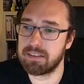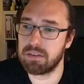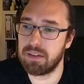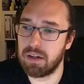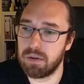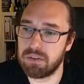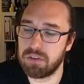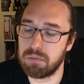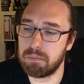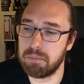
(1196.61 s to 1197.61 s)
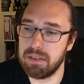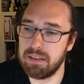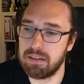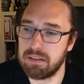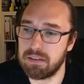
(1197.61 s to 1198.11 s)
So now it should
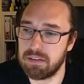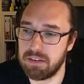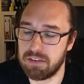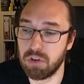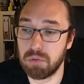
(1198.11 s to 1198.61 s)
be it